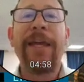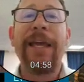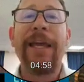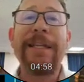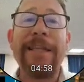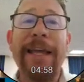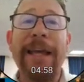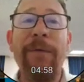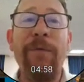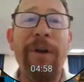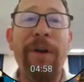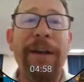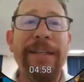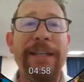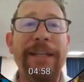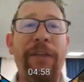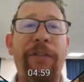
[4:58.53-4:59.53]
His
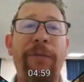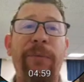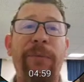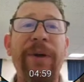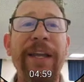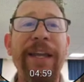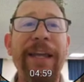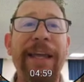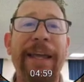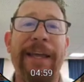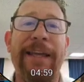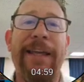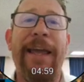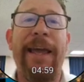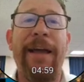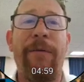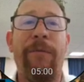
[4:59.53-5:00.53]
A1 is a
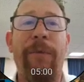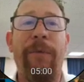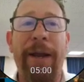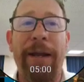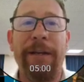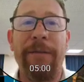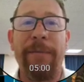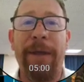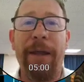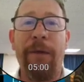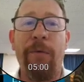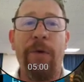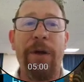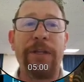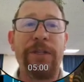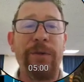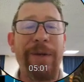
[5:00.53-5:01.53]
3-hit at random A1.